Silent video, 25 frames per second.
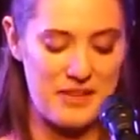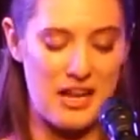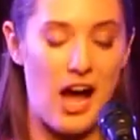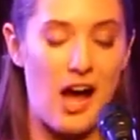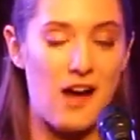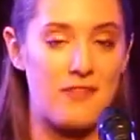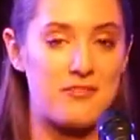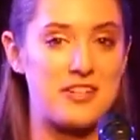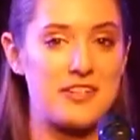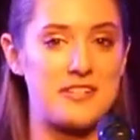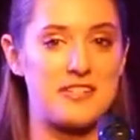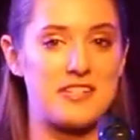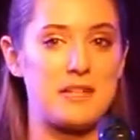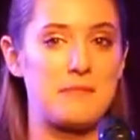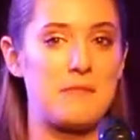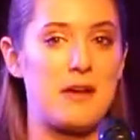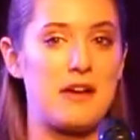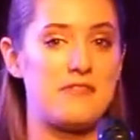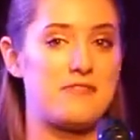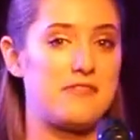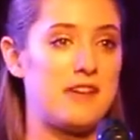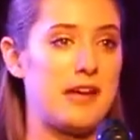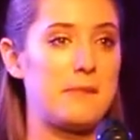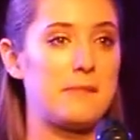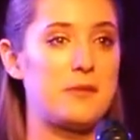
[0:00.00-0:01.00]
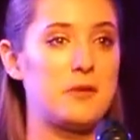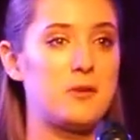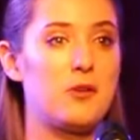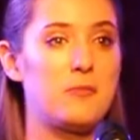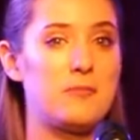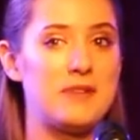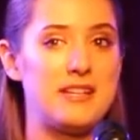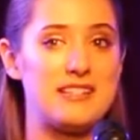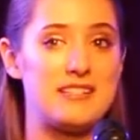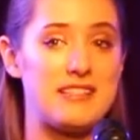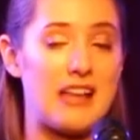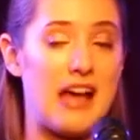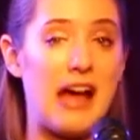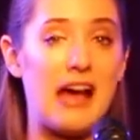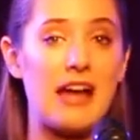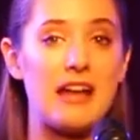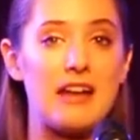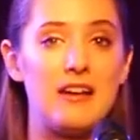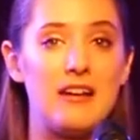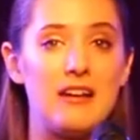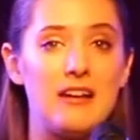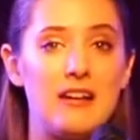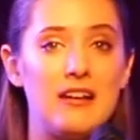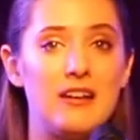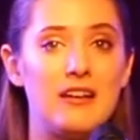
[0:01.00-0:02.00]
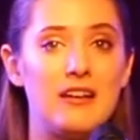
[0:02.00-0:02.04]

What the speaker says: Obviously, my family will be sad.